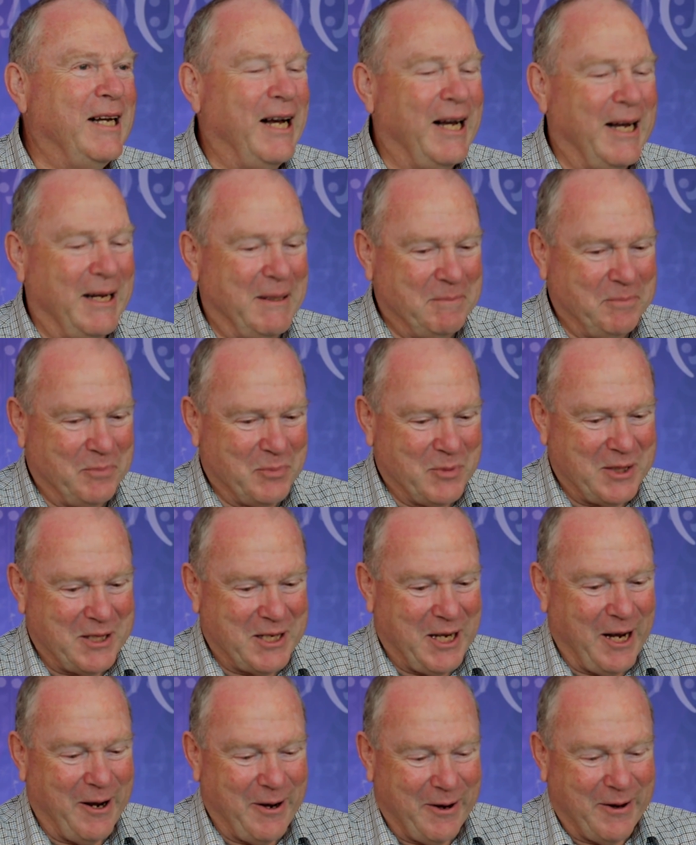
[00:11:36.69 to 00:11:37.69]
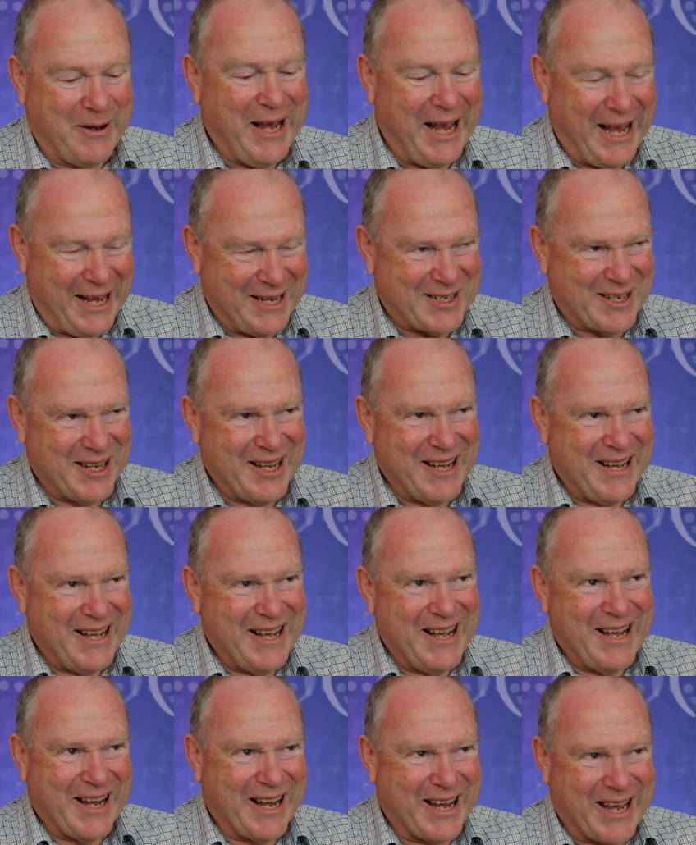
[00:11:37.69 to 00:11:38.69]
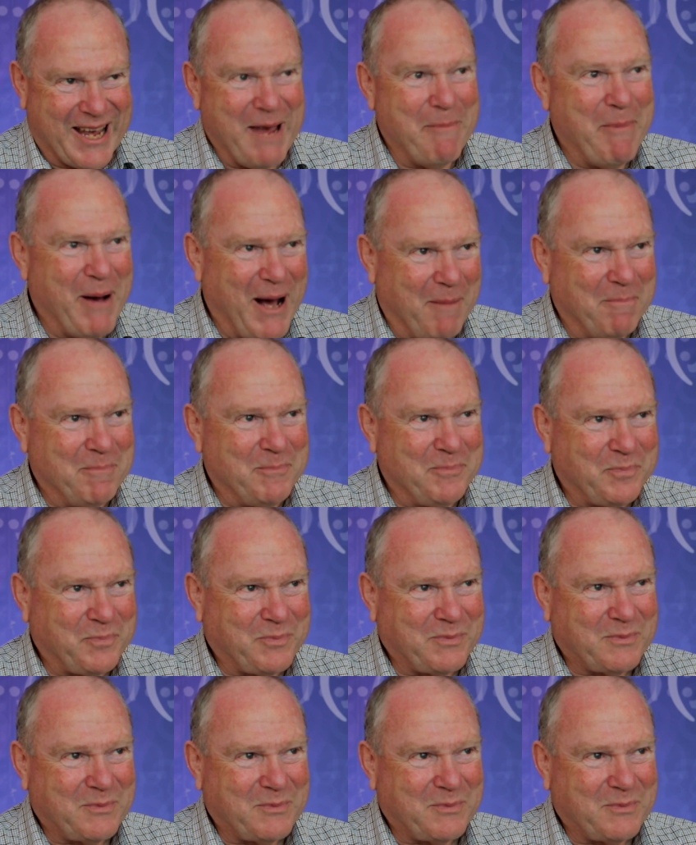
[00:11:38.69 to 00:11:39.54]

Um, so yes, keep up.